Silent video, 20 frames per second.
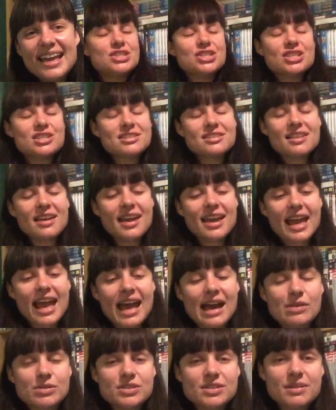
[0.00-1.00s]
It's just like
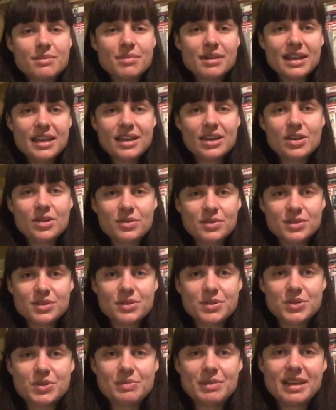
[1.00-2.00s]
how somebody can go on
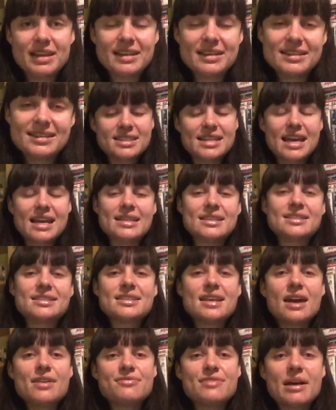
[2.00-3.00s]
social media and
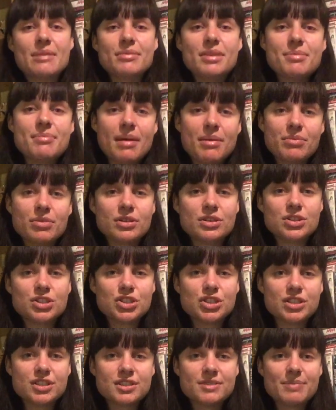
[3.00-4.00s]
says a family member has
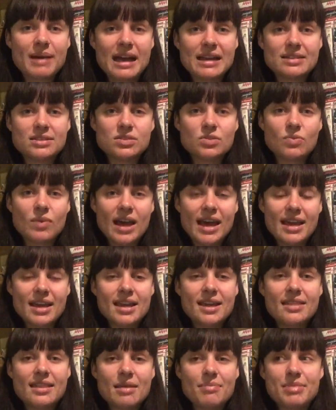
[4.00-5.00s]
just passed away
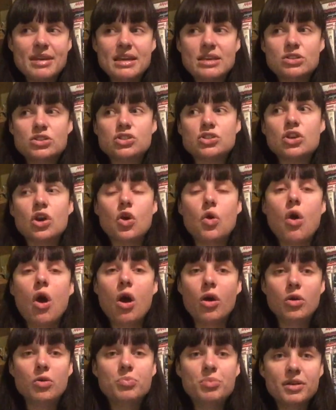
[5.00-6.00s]
and they're being so
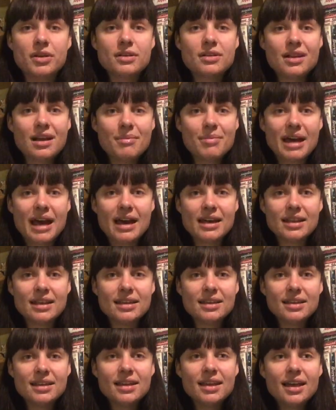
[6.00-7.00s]
open about
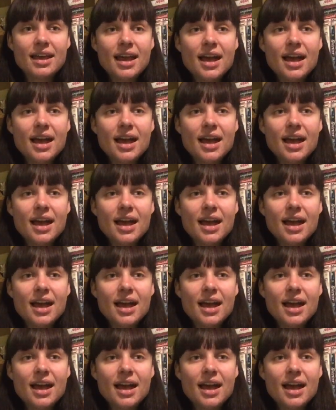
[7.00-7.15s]
it.